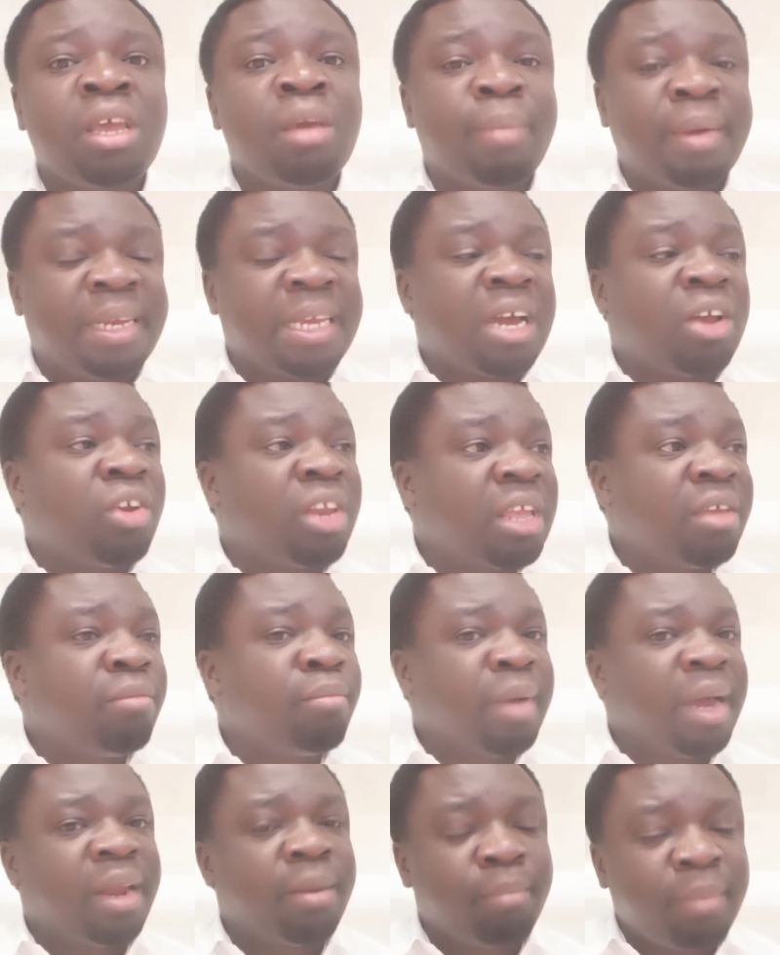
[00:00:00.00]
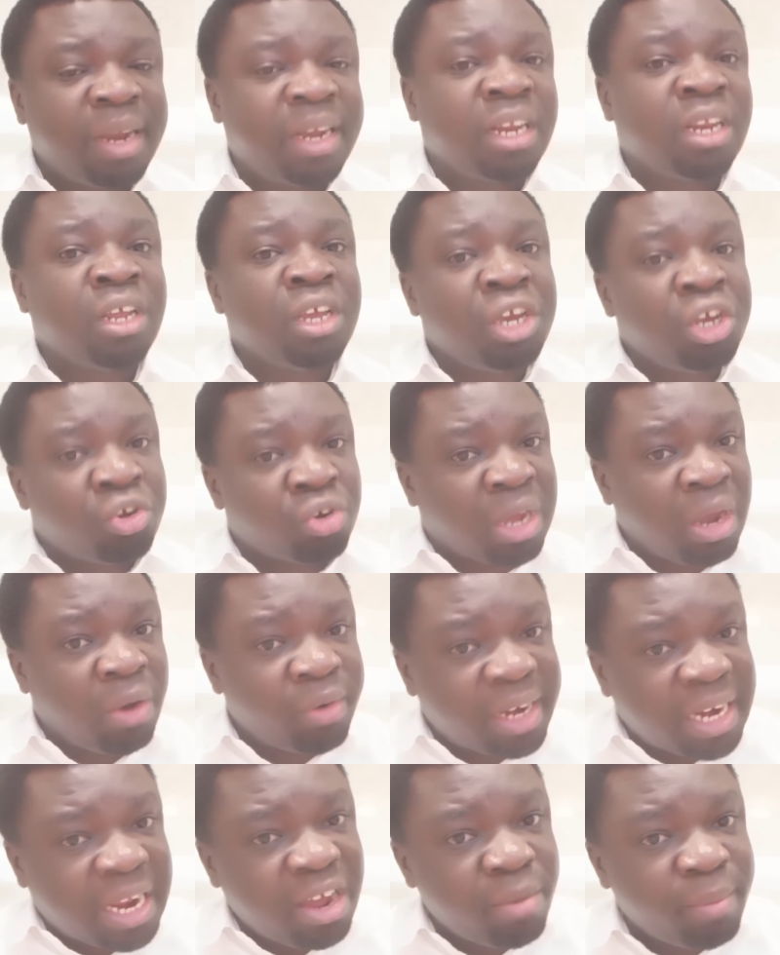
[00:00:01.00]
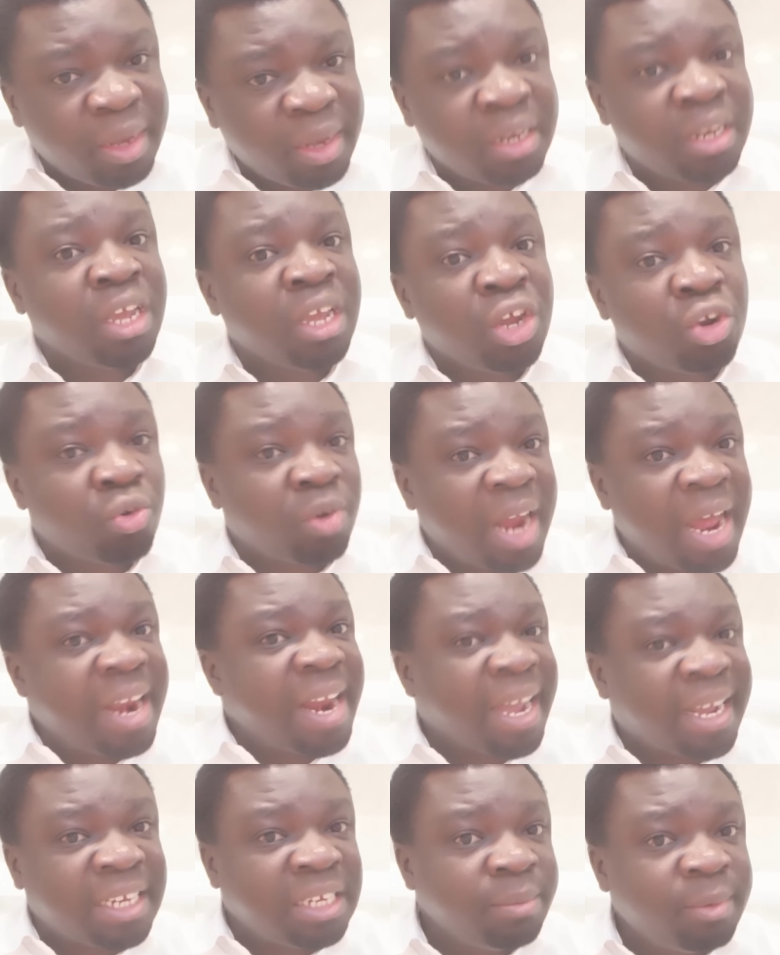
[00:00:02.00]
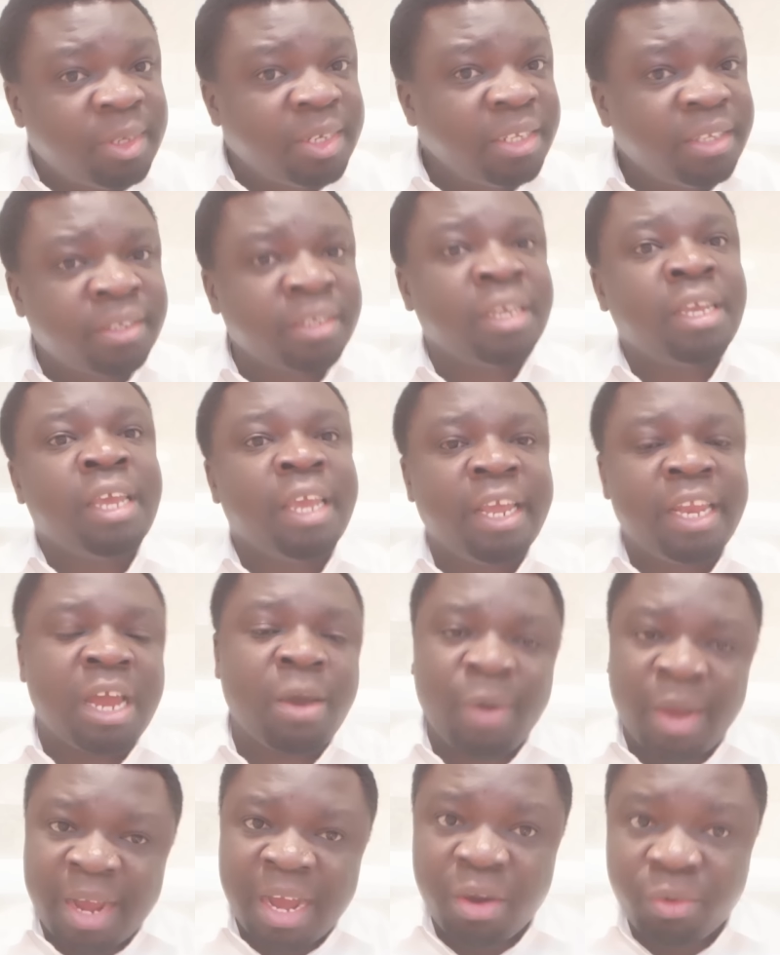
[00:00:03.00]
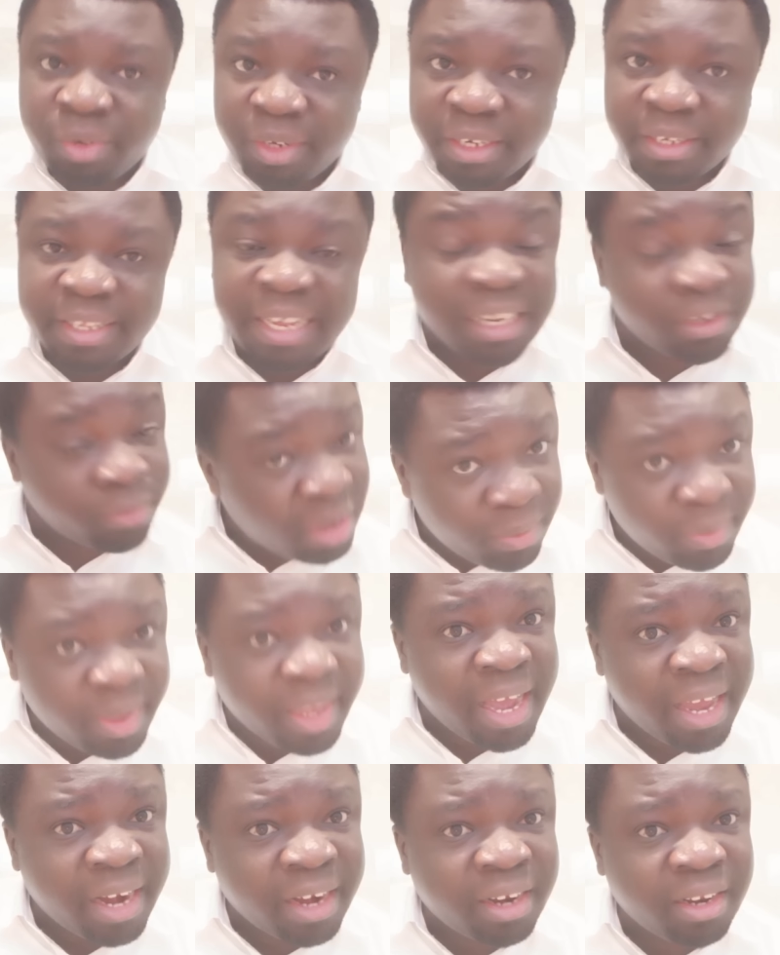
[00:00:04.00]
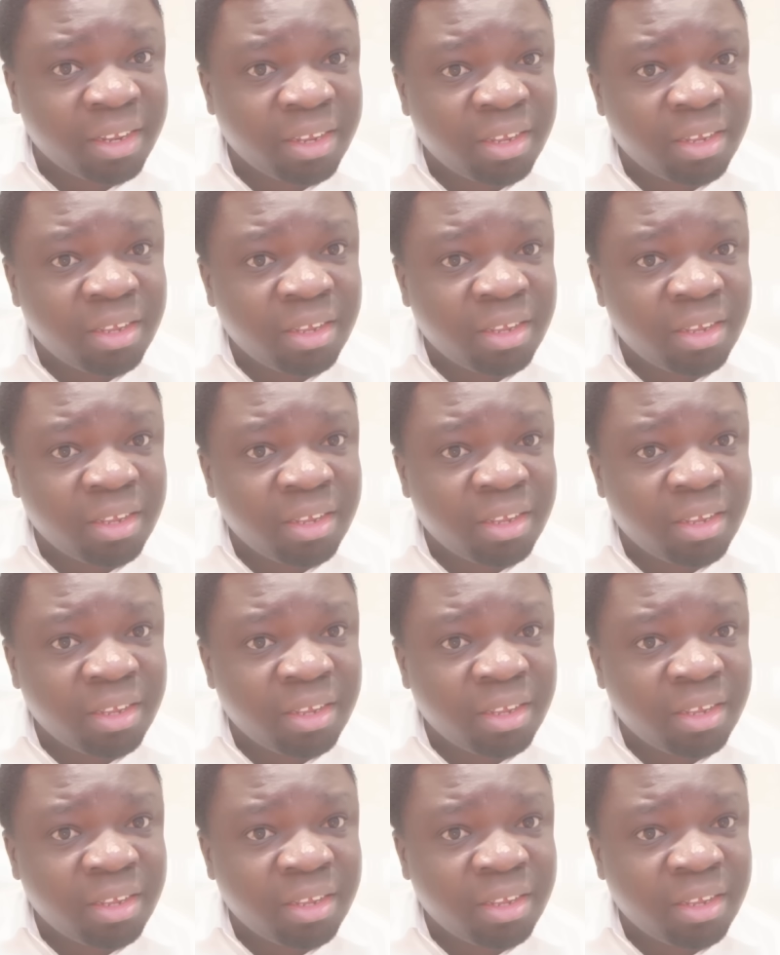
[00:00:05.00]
but he cannot give money to county government to run activities in our counties. That's where we are.